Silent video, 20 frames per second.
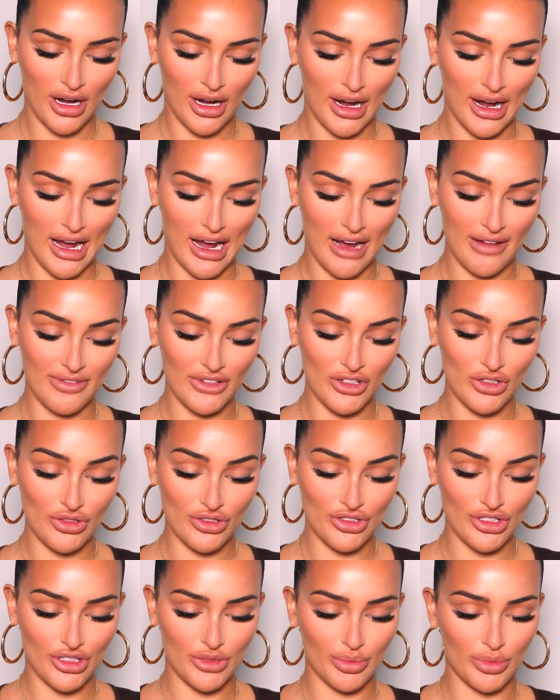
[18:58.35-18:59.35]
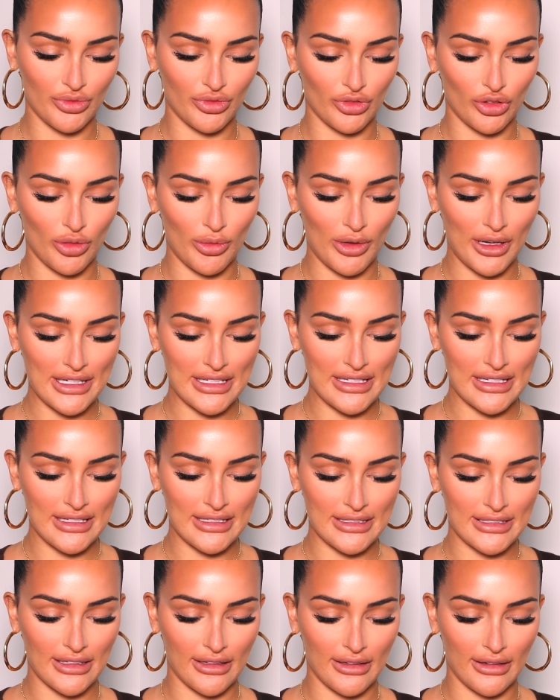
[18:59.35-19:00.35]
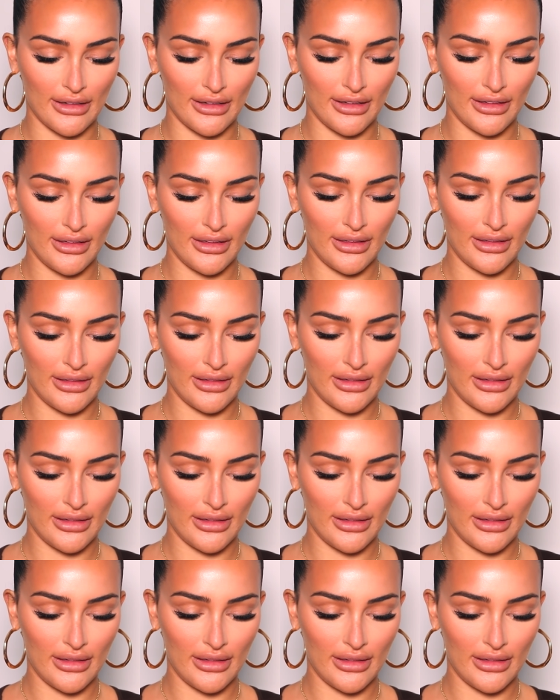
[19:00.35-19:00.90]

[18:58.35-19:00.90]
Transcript: I have used this before, but years ago,